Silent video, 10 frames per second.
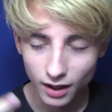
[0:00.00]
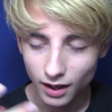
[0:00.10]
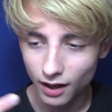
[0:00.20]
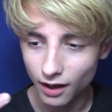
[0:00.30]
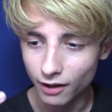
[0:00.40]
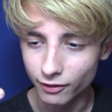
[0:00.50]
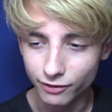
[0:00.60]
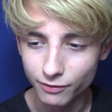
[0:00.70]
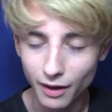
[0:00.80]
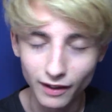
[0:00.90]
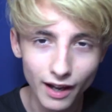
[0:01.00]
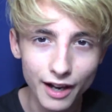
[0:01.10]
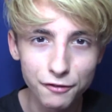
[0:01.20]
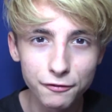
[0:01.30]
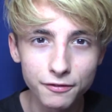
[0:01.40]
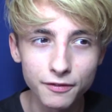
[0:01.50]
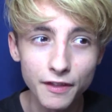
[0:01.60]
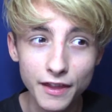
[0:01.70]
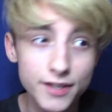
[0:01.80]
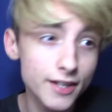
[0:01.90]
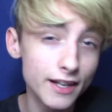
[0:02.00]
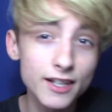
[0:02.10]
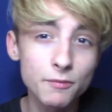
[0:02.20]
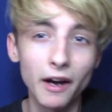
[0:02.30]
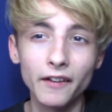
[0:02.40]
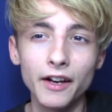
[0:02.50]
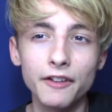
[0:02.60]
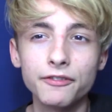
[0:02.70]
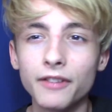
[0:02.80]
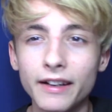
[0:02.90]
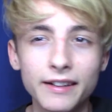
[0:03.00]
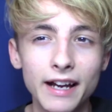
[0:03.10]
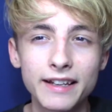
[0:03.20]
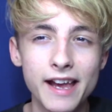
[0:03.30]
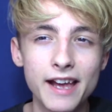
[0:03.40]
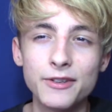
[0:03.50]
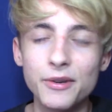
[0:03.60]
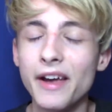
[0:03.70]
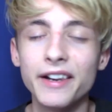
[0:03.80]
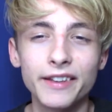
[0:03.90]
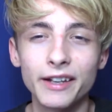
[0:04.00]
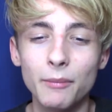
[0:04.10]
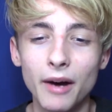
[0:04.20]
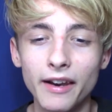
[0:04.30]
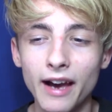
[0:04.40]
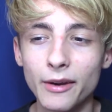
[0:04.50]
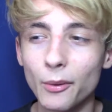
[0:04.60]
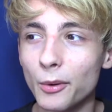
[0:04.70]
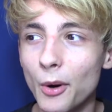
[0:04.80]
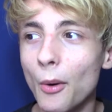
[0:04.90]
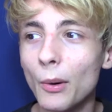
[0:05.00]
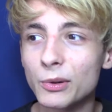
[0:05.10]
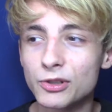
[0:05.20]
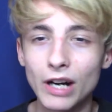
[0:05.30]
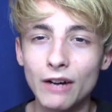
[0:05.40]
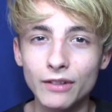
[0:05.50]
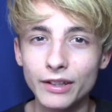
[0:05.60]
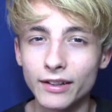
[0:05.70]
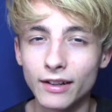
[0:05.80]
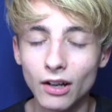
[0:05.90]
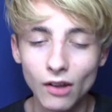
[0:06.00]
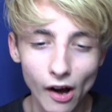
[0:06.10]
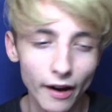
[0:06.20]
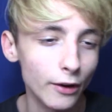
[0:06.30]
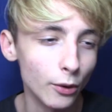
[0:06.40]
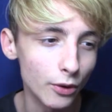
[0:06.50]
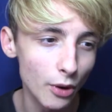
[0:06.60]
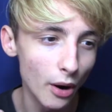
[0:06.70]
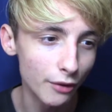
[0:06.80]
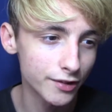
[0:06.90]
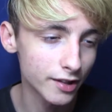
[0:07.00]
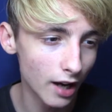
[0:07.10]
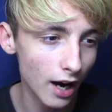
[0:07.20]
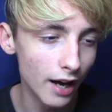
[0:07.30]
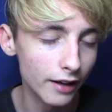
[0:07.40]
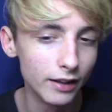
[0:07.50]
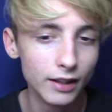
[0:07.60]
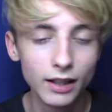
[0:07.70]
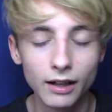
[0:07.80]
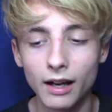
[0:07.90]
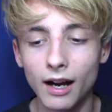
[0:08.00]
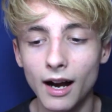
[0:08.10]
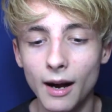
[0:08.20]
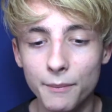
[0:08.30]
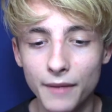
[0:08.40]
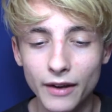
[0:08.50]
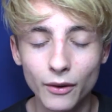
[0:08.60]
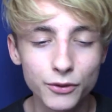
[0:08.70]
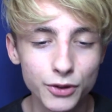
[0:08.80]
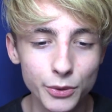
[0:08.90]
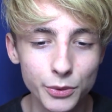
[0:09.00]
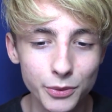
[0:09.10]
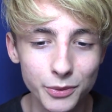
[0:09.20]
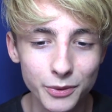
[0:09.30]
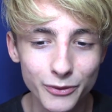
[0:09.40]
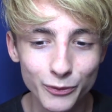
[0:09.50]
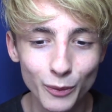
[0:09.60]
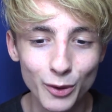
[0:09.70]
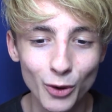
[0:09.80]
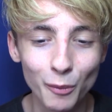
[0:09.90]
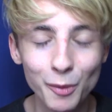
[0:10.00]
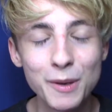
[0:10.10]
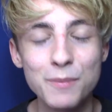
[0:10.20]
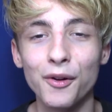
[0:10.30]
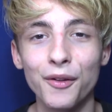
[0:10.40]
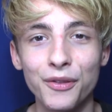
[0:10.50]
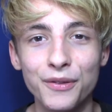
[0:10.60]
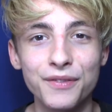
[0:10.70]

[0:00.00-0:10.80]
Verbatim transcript: of my life. This is my life. Like, I can't do anything about it. I don't go traveling a lot. I don't go outside. I don't do what normal people